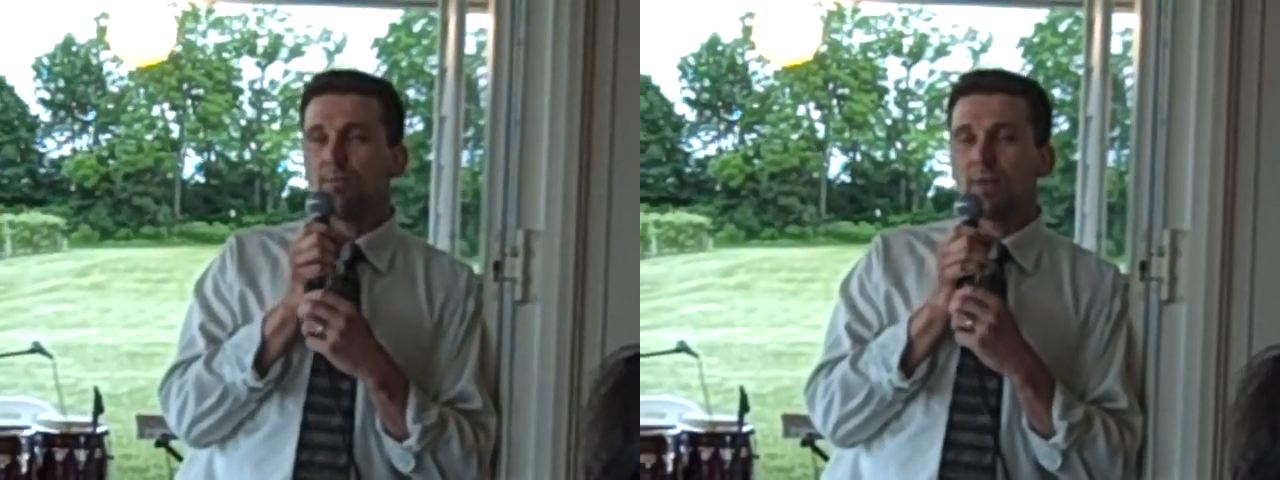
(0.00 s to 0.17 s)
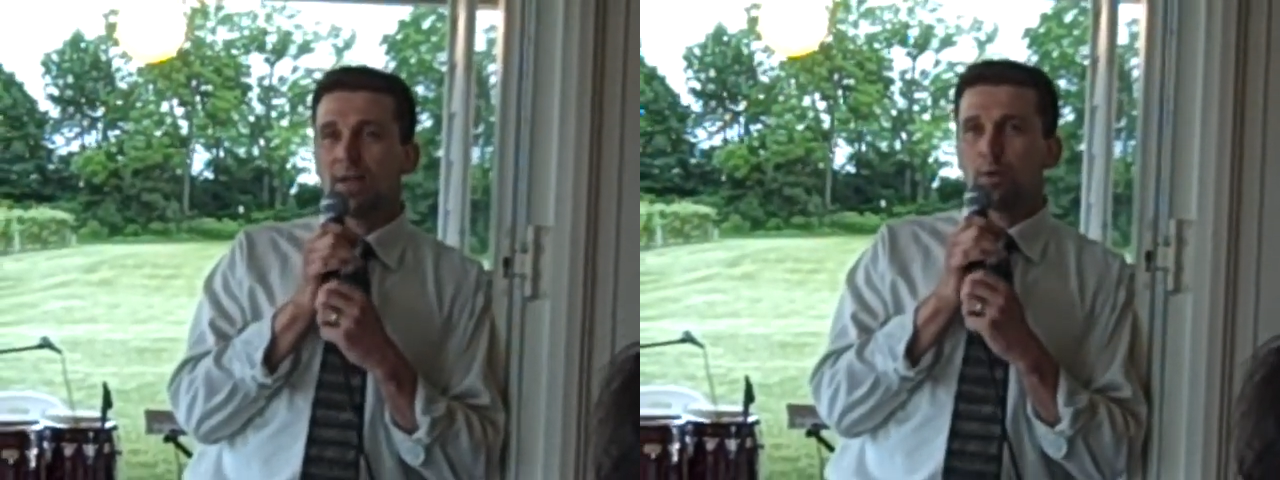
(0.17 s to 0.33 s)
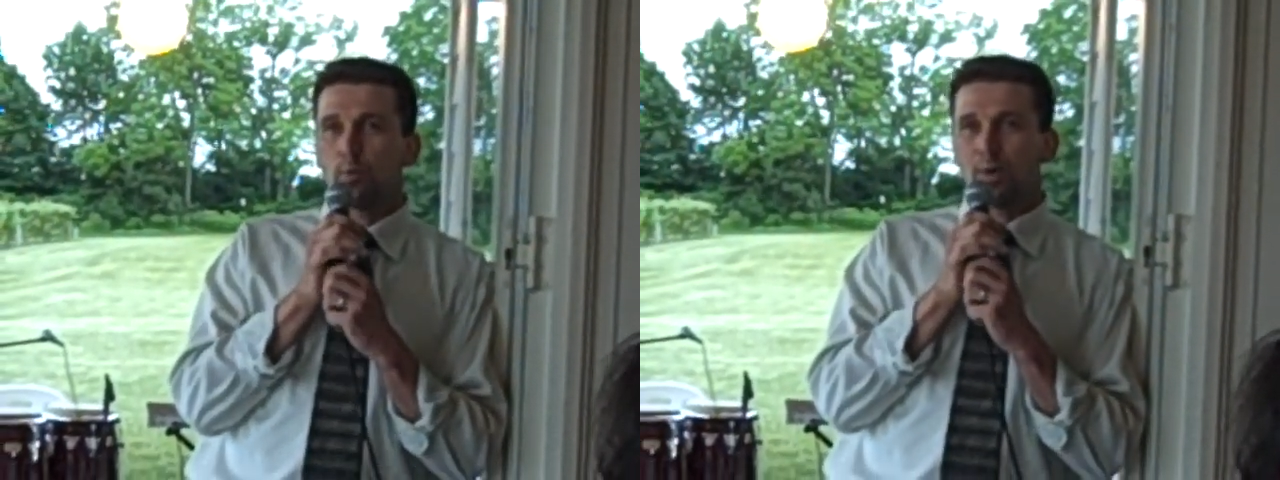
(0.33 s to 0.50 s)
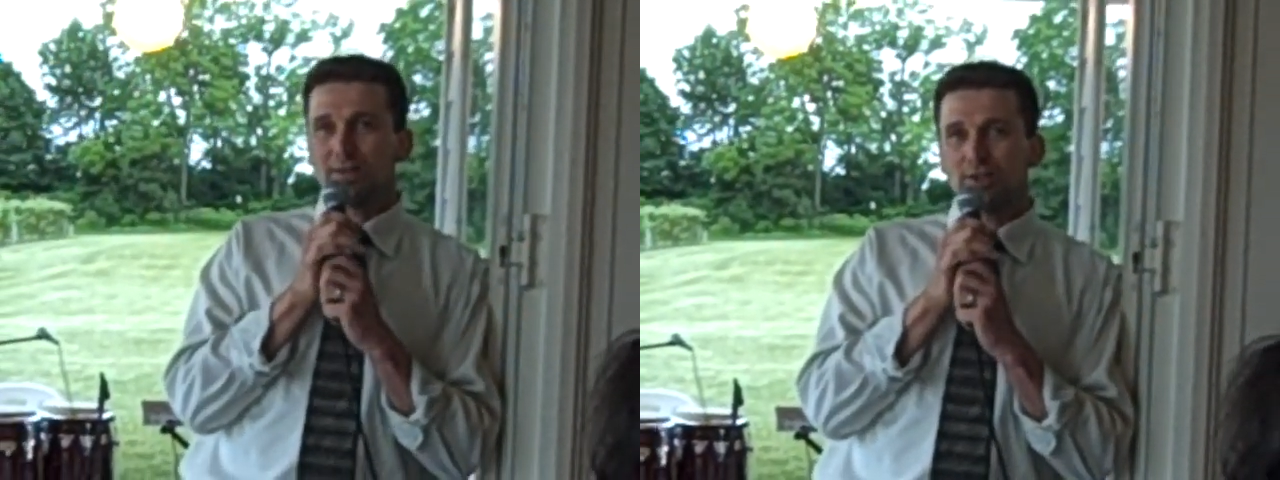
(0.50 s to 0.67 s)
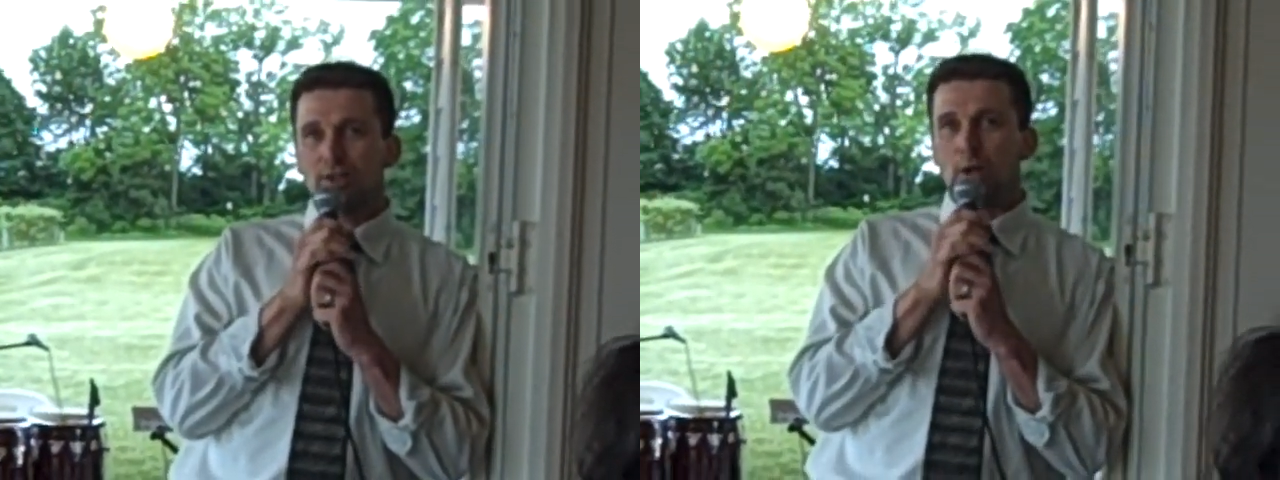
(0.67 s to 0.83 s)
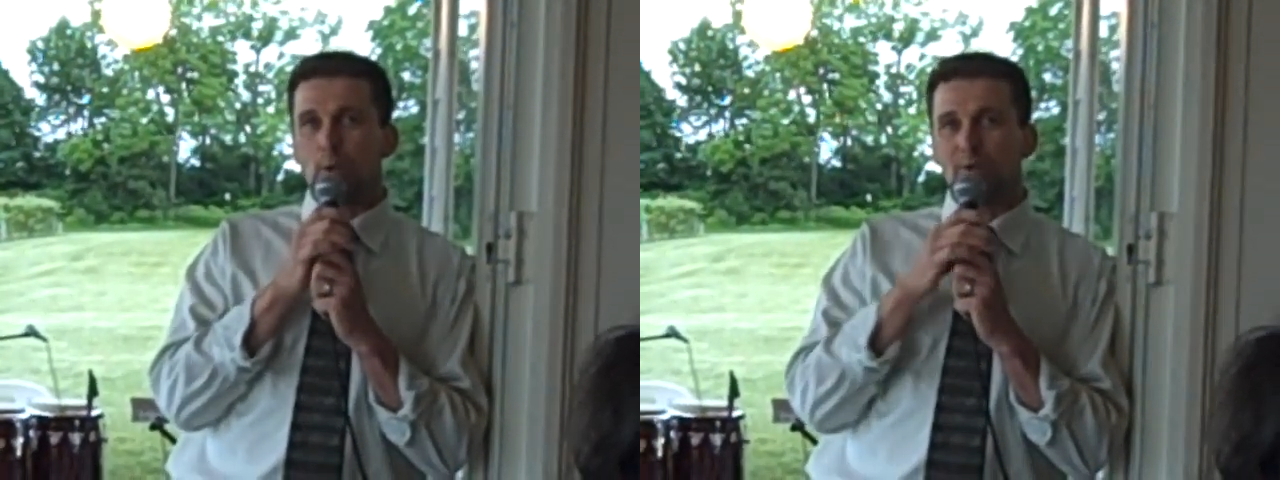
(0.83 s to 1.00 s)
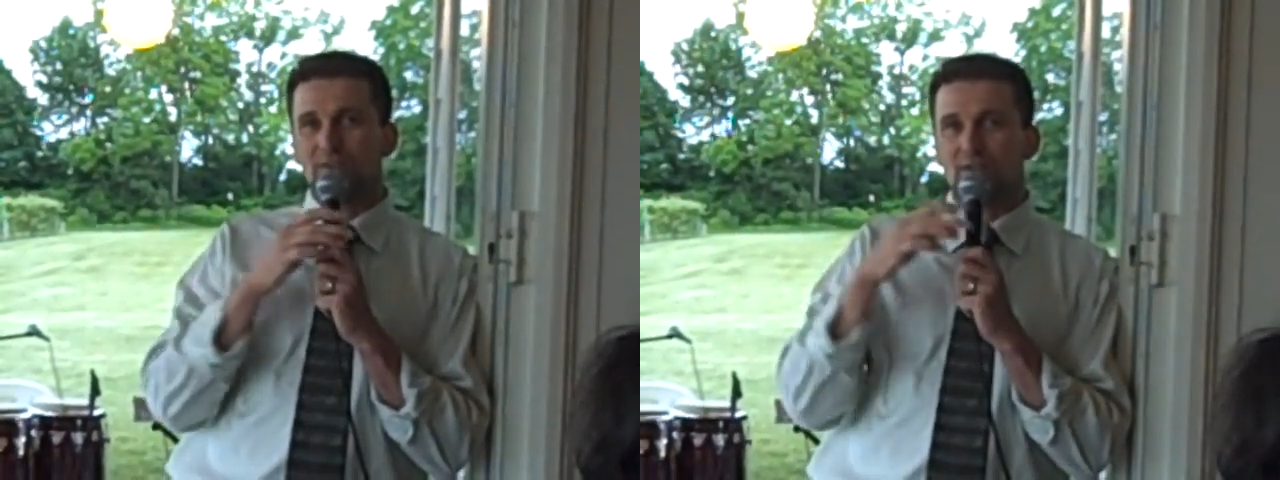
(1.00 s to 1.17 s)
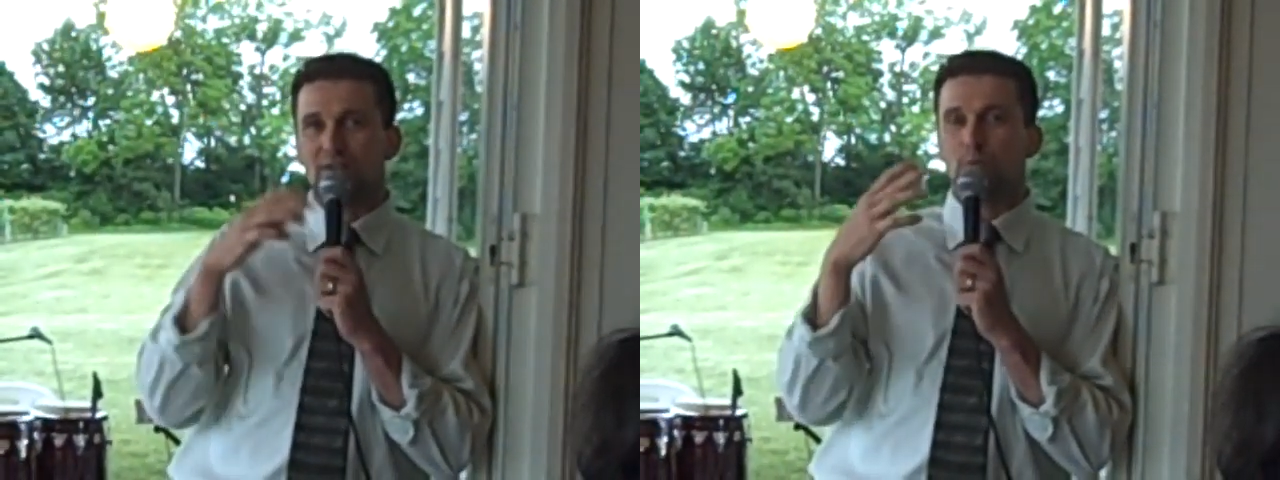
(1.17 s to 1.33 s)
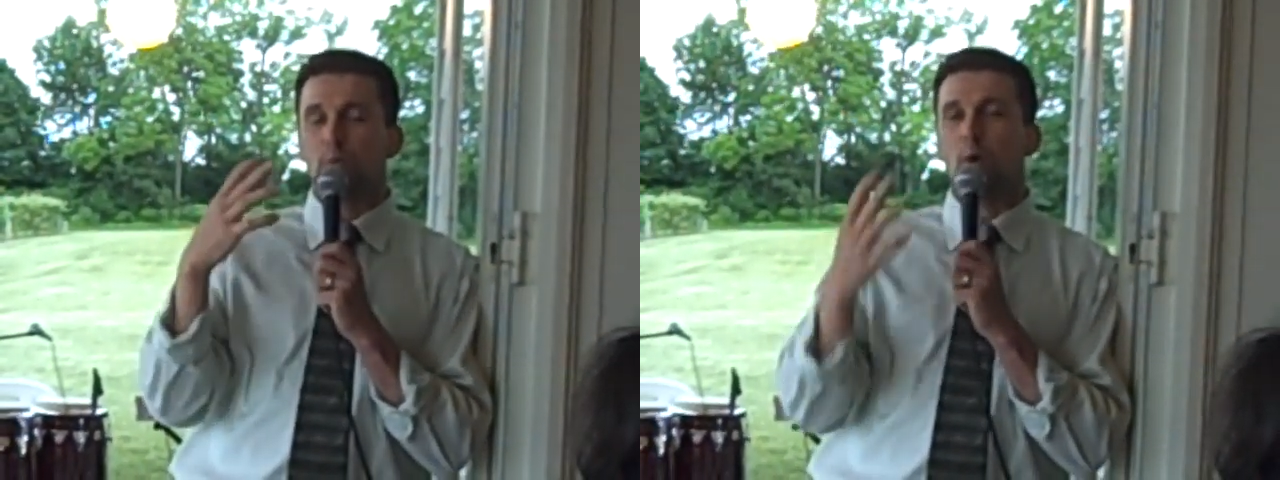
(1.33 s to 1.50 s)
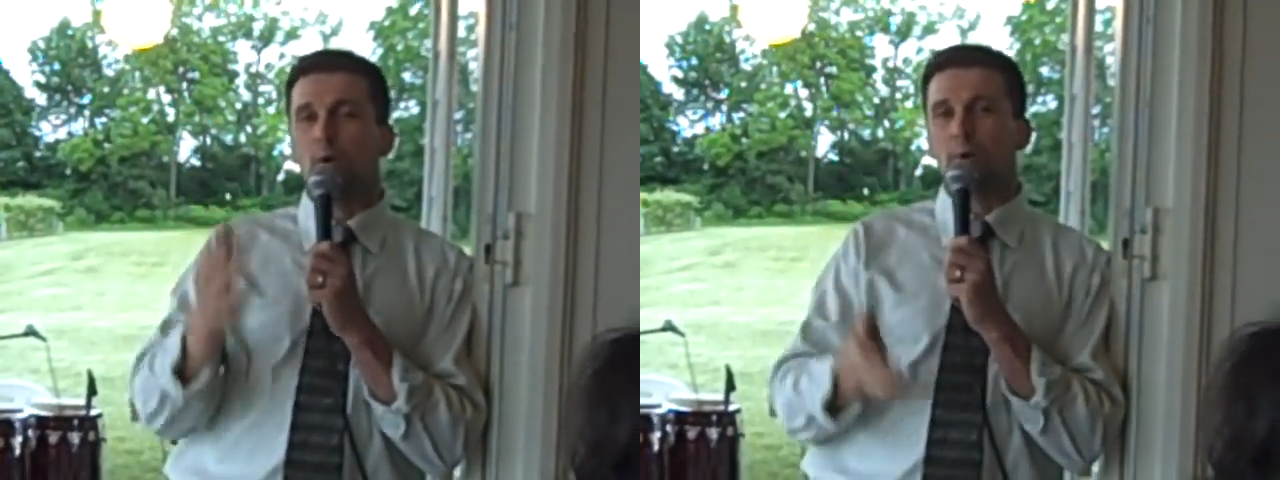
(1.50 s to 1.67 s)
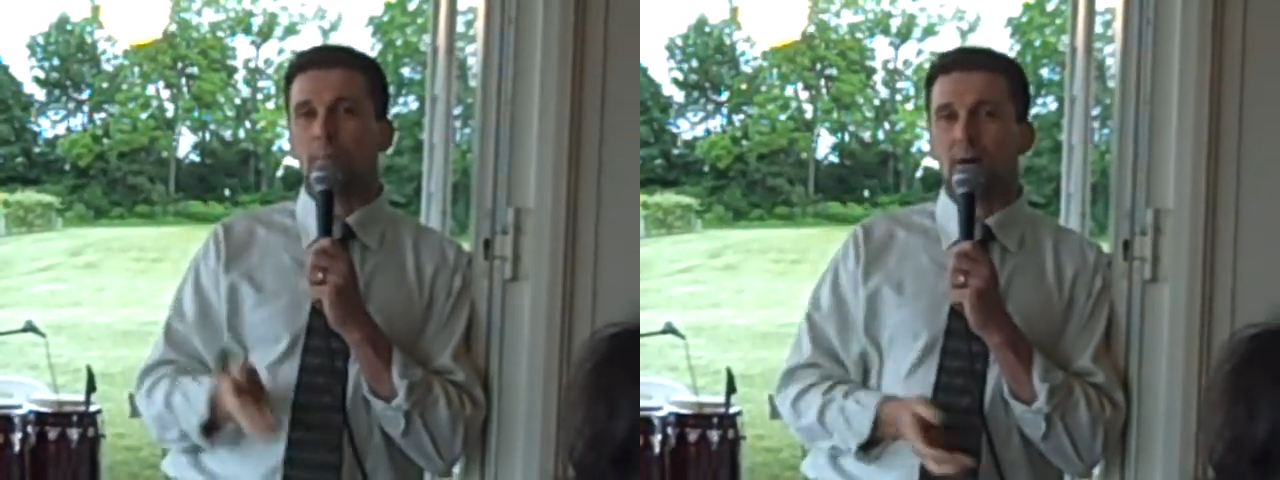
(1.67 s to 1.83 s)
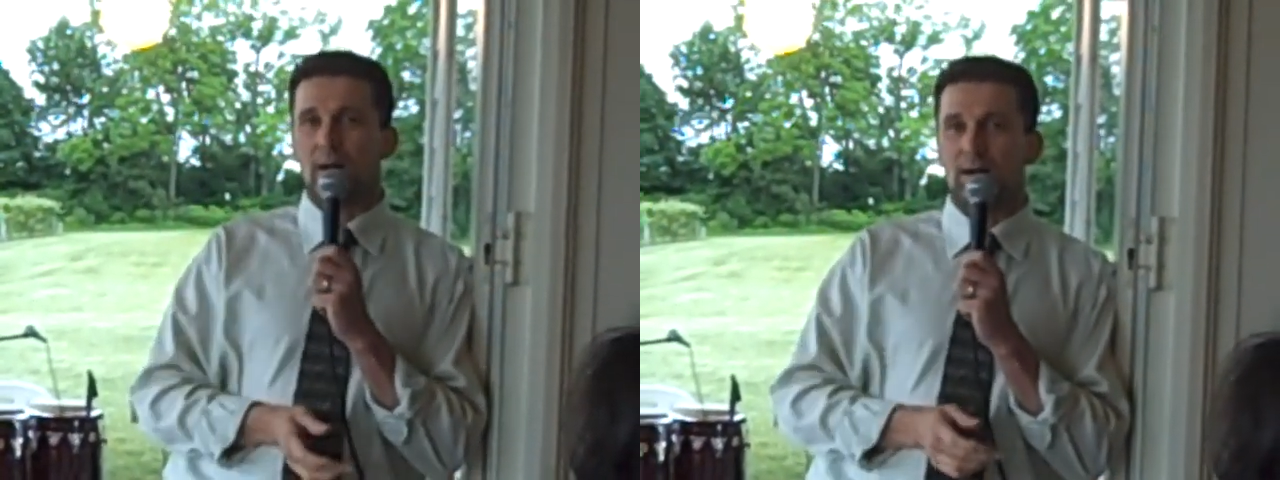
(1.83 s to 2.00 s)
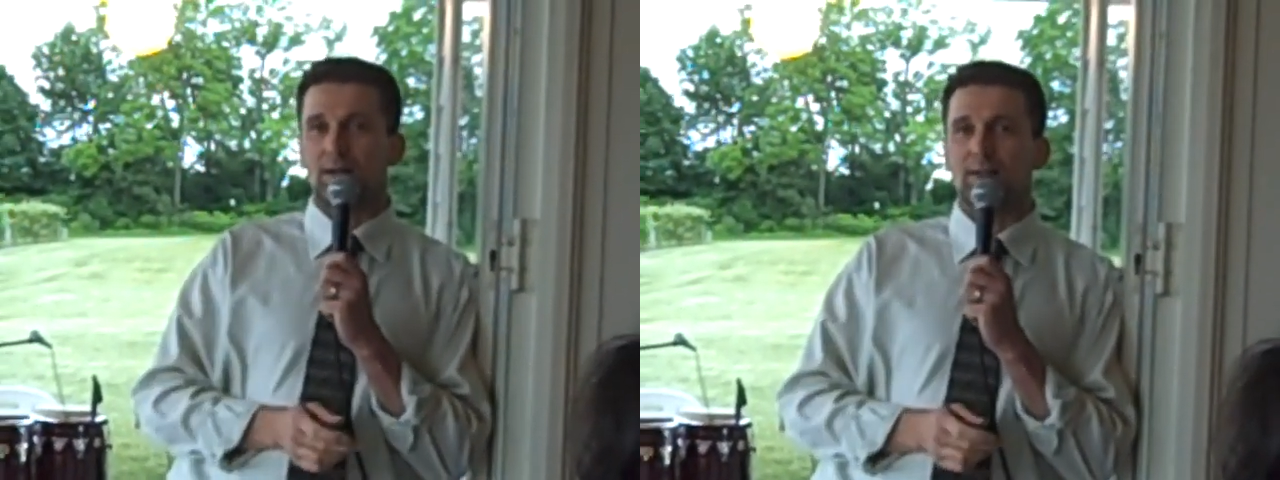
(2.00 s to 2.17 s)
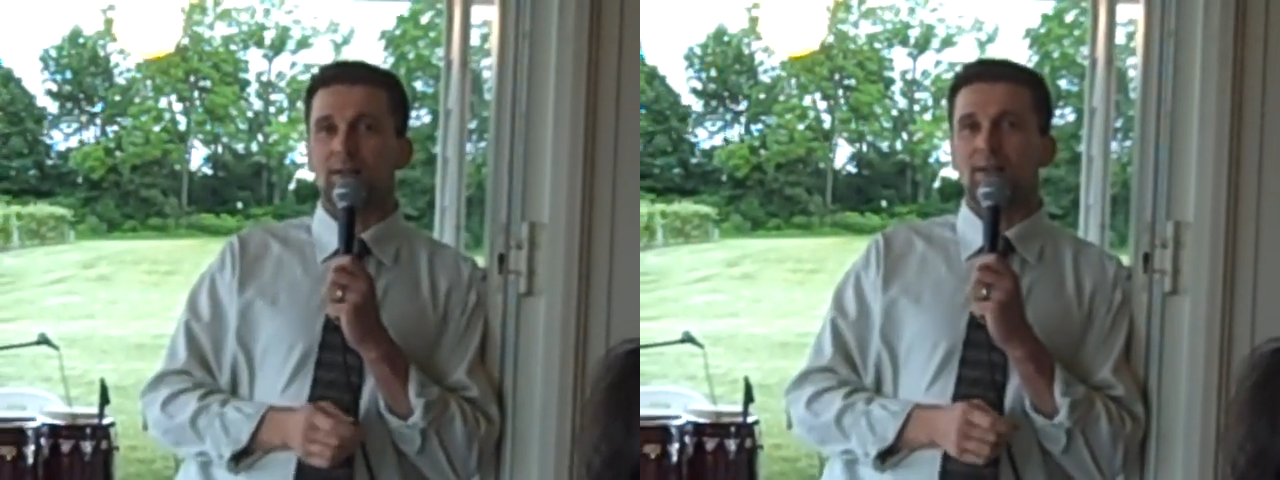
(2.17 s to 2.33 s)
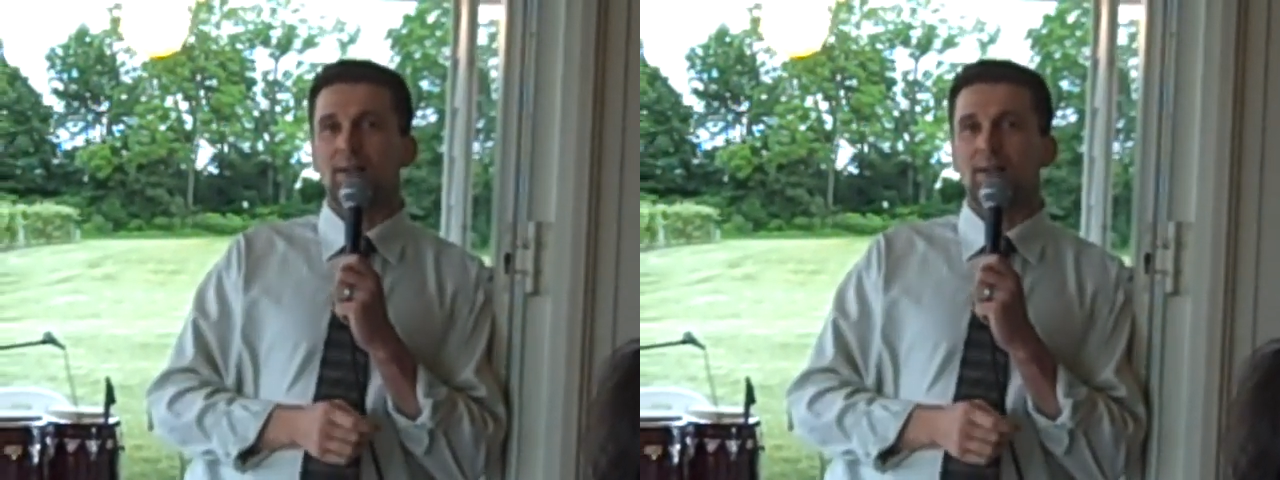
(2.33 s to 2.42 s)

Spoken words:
And once you lose this water part,